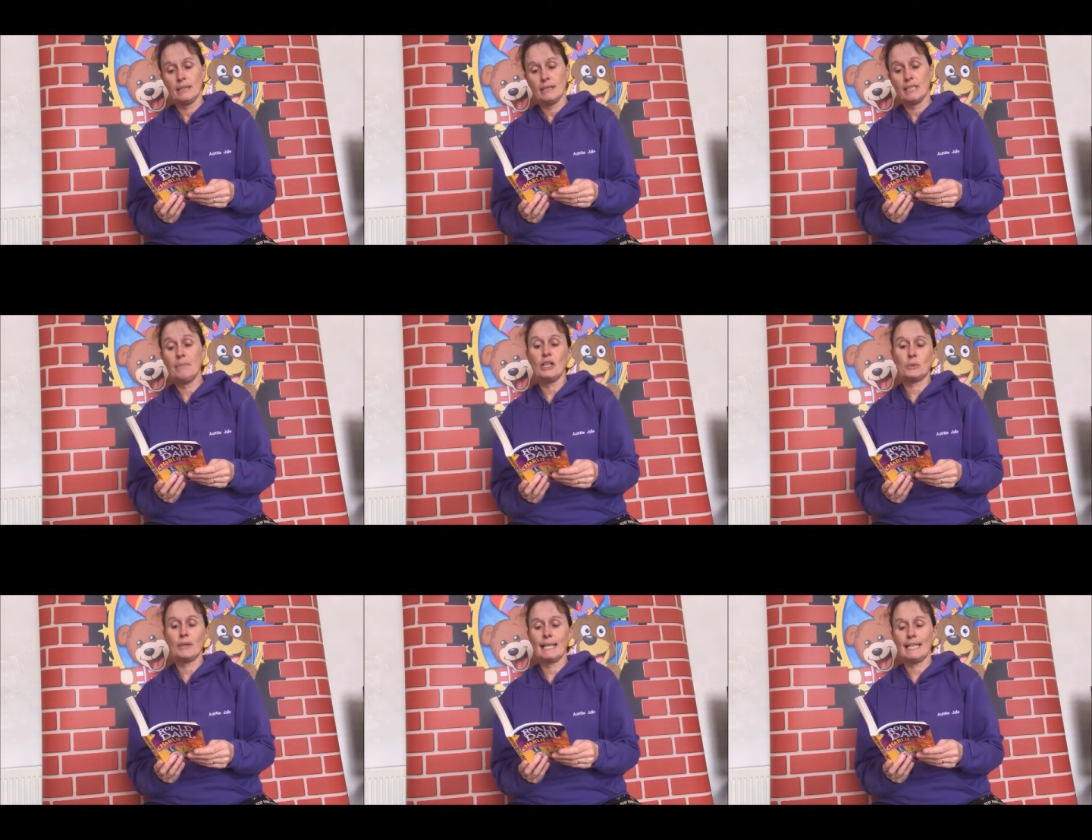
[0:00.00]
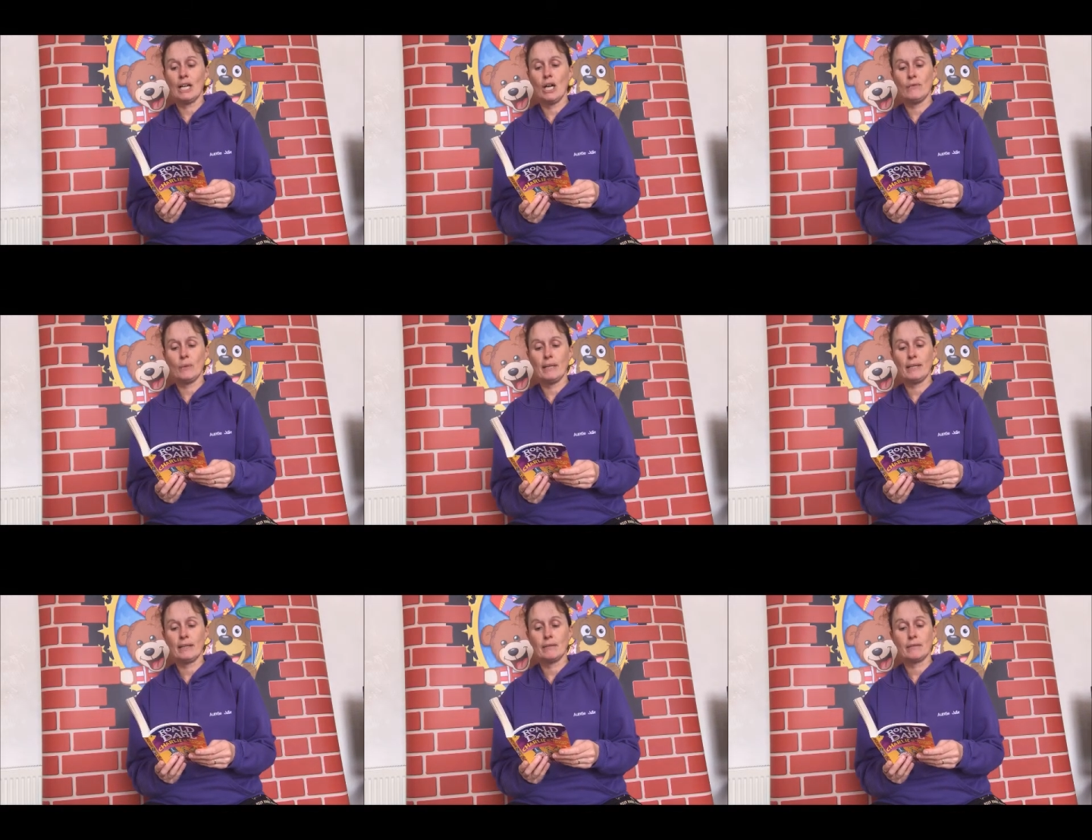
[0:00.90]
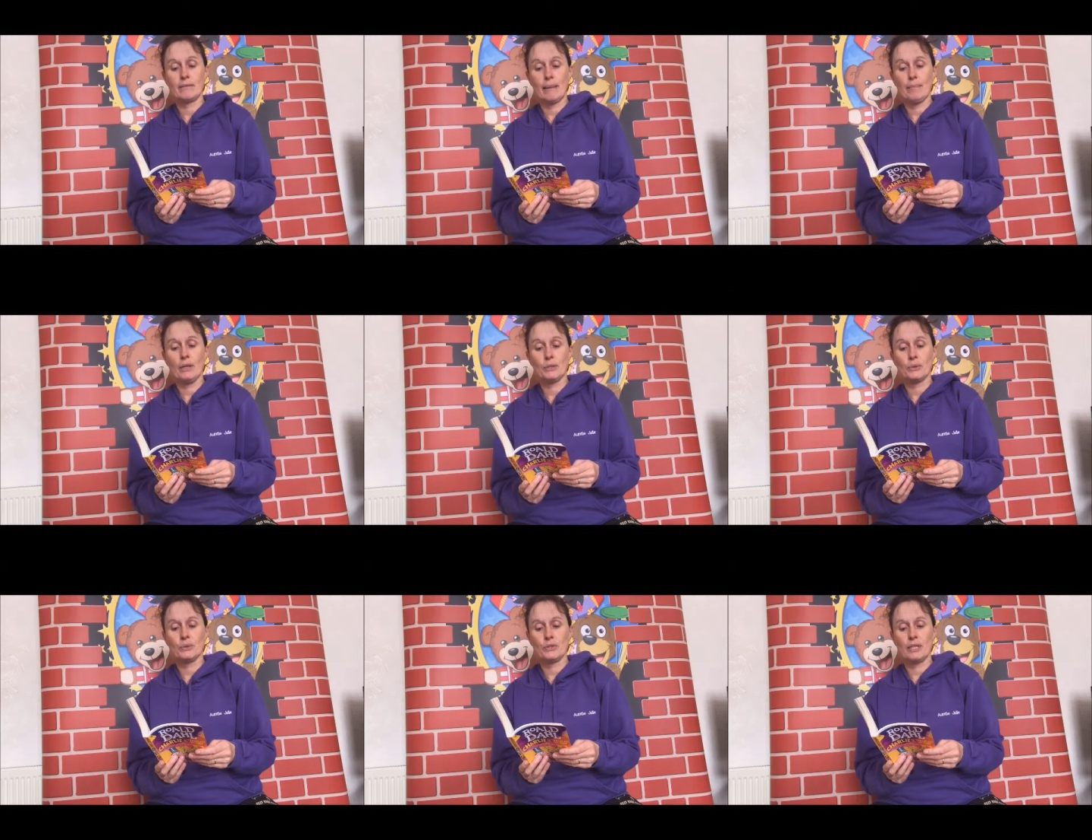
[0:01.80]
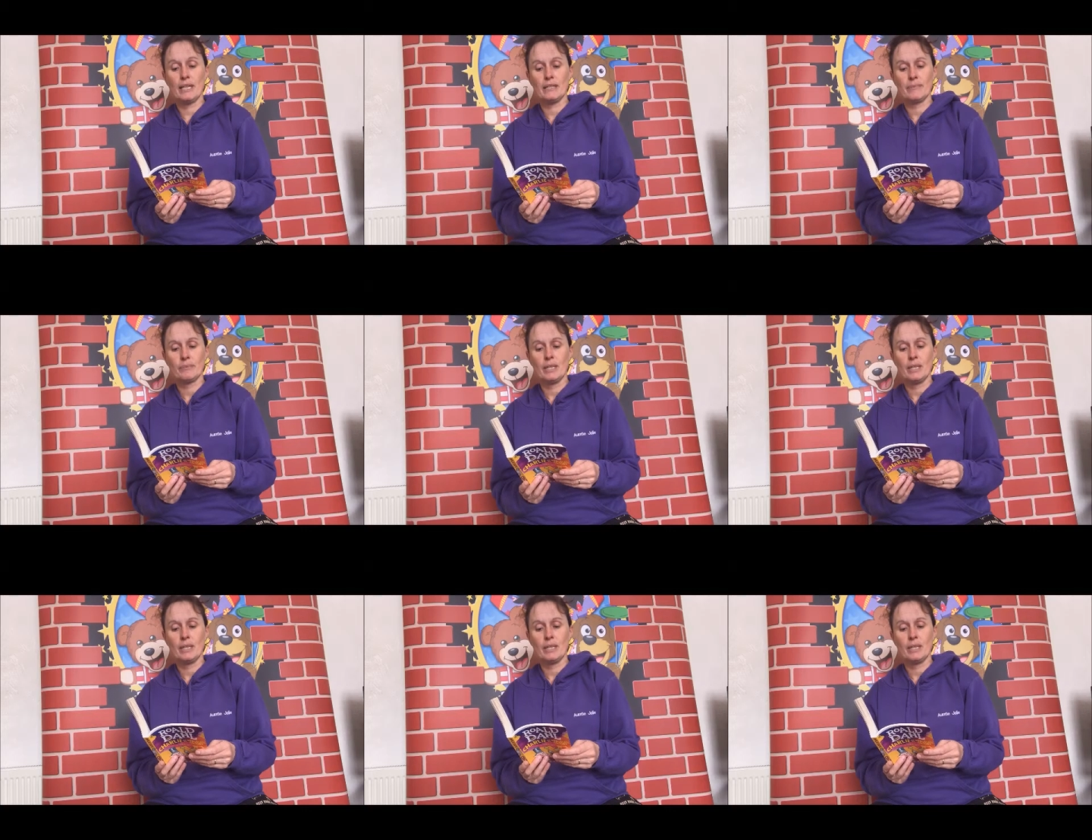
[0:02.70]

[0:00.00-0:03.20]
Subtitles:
You might as well get it over with, Grandpa George said.